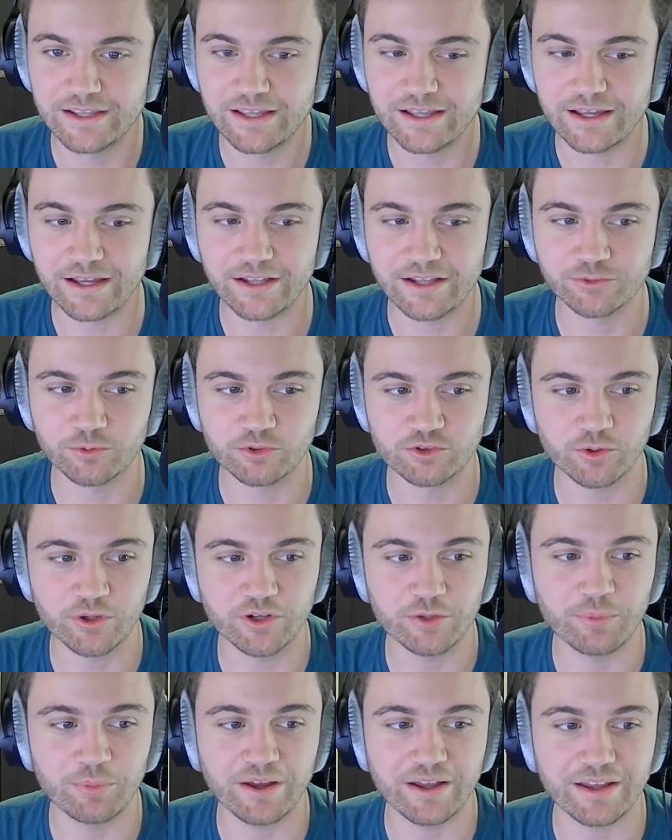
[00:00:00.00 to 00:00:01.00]
So we're
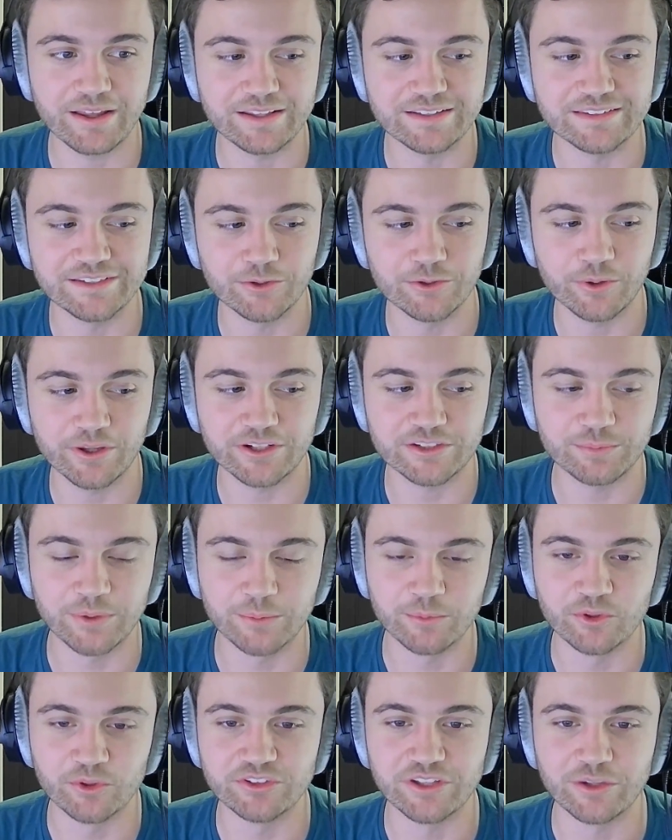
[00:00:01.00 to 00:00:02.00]
joined by 0x
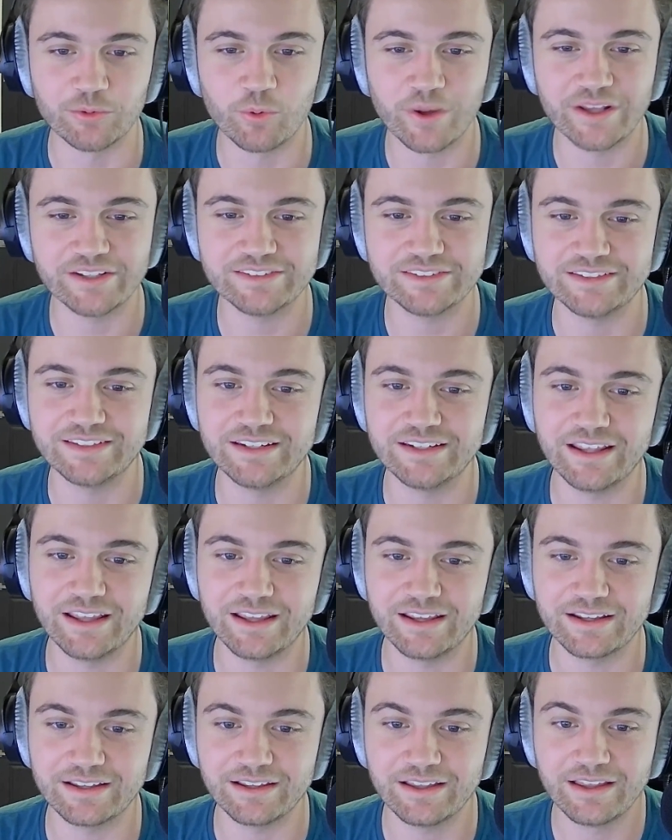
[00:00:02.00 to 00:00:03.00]
Pibbles and Westy
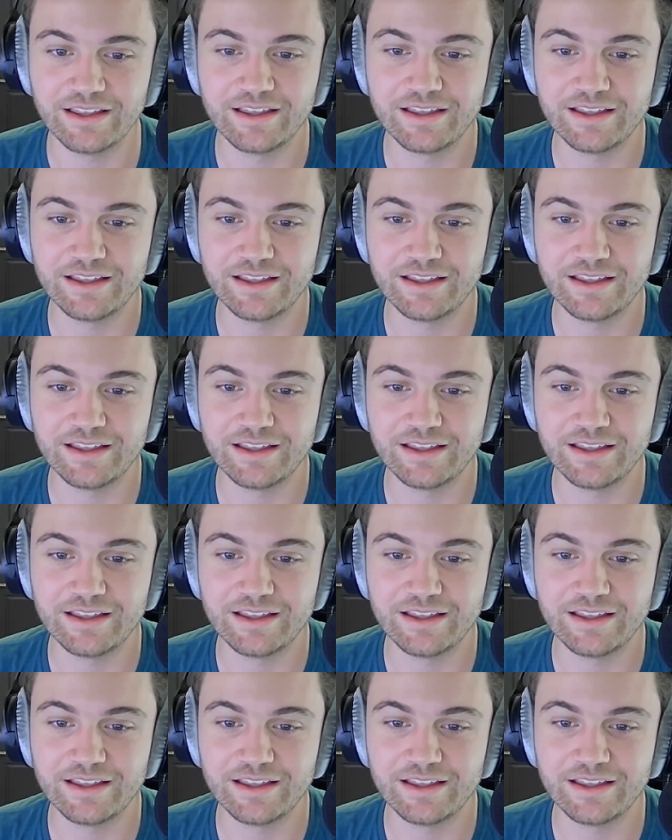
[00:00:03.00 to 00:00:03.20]
today.